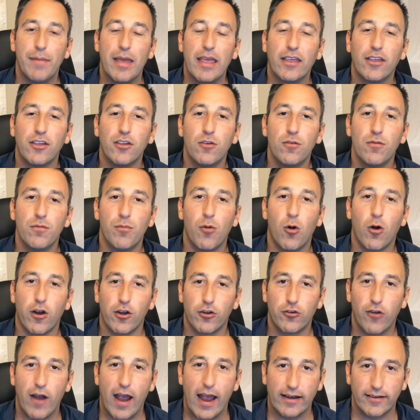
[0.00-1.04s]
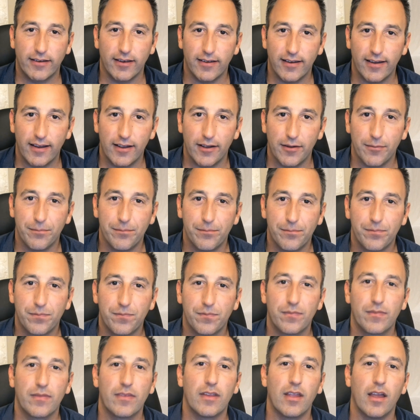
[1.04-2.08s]
make you more attracted to him?
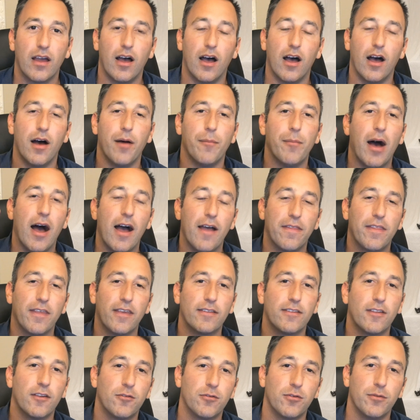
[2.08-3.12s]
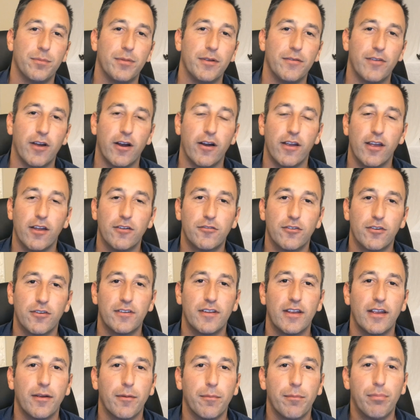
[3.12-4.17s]
Um, I think this would be very
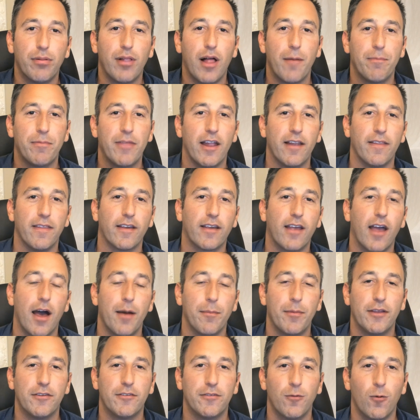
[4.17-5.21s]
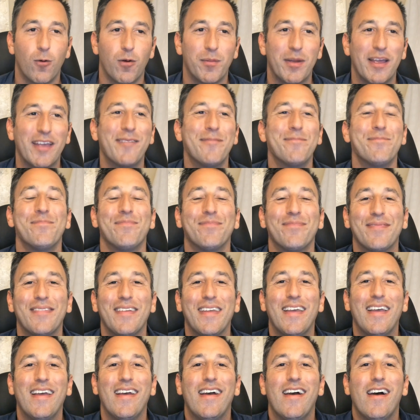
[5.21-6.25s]
interesting. Plop that in the comments for me.
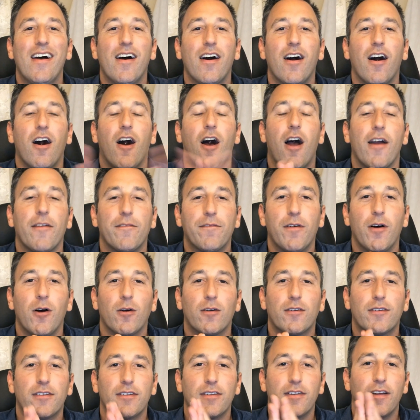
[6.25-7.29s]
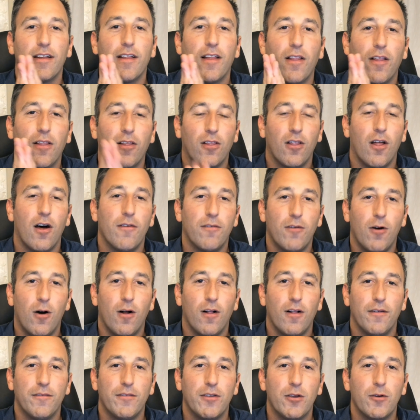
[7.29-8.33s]
All right, folks. Love
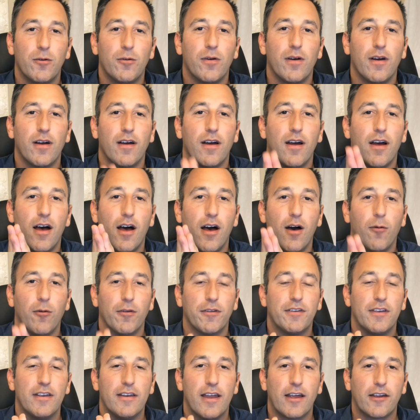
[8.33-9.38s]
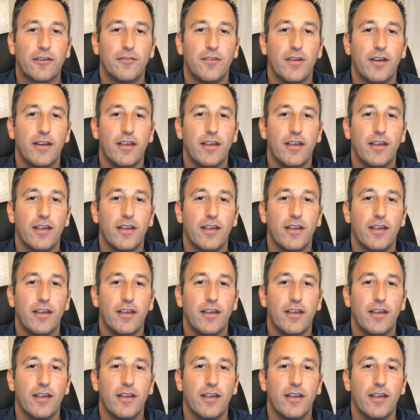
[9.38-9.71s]
all of you. Uh, we'll see you next